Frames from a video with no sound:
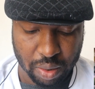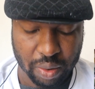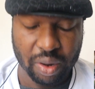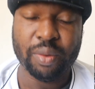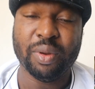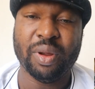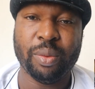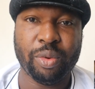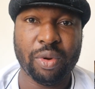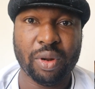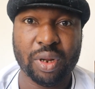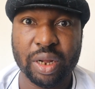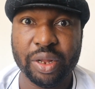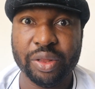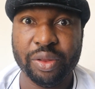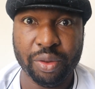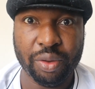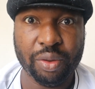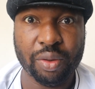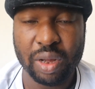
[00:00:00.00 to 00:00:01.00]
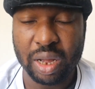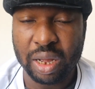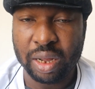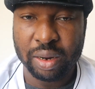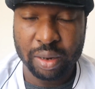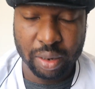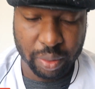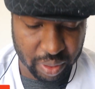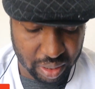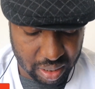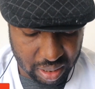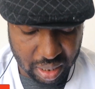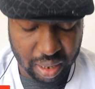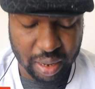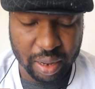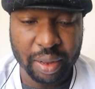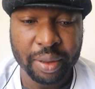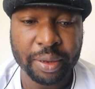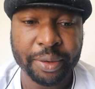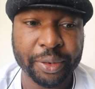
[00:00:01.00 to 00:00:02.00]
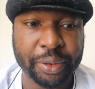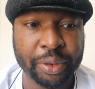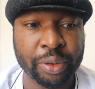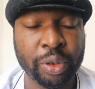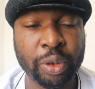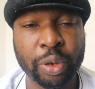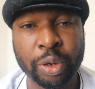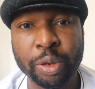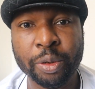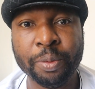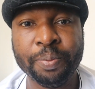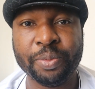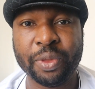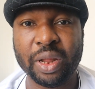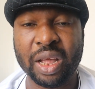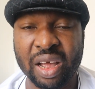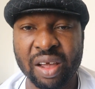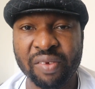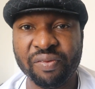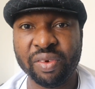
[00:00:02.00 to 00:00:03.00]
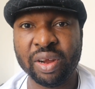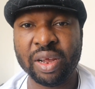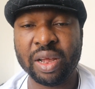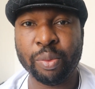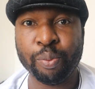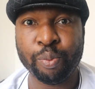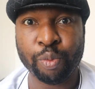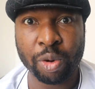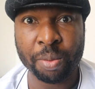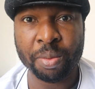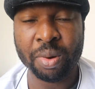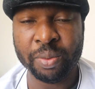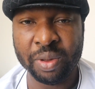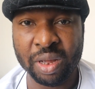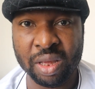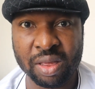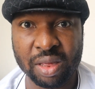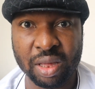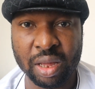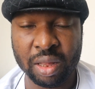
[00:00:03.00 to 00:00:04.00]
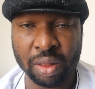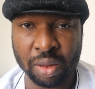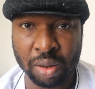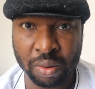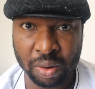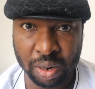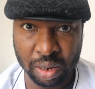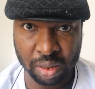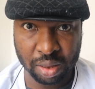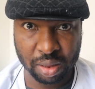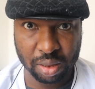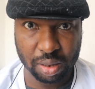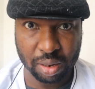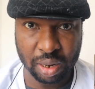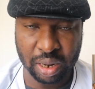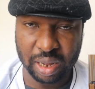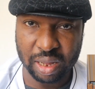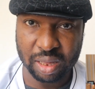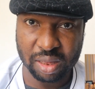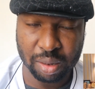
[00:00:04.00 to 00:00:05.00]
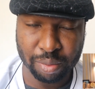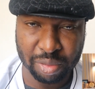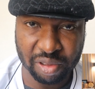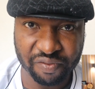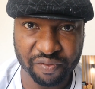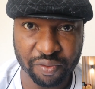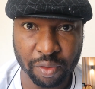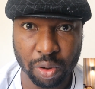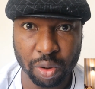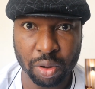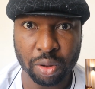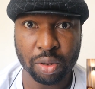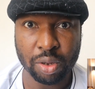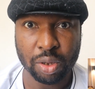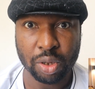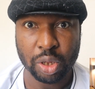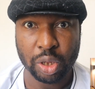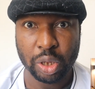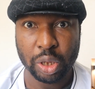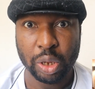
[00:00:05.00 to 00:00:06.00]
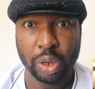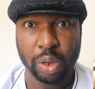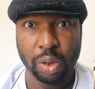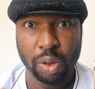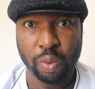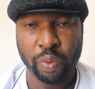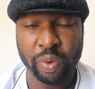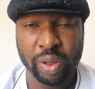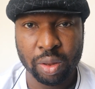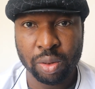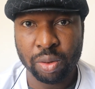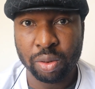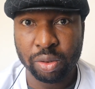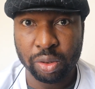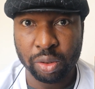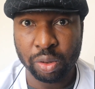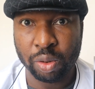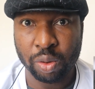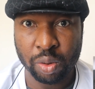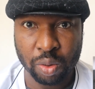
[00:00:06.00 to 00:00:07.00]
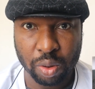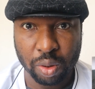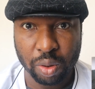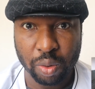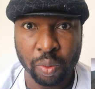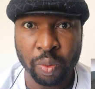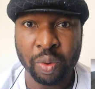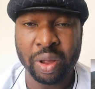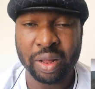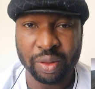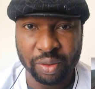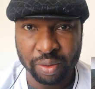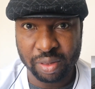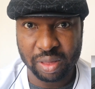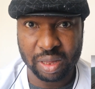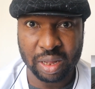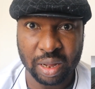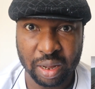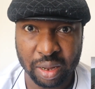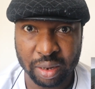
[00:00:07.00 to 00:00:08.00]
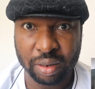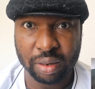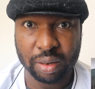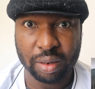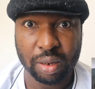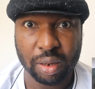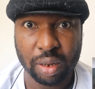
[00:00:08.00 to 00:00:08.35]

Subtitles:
All right, my brother, do you agree with her? You know, African problem is ignorance. Like I said before, we don't know where to start.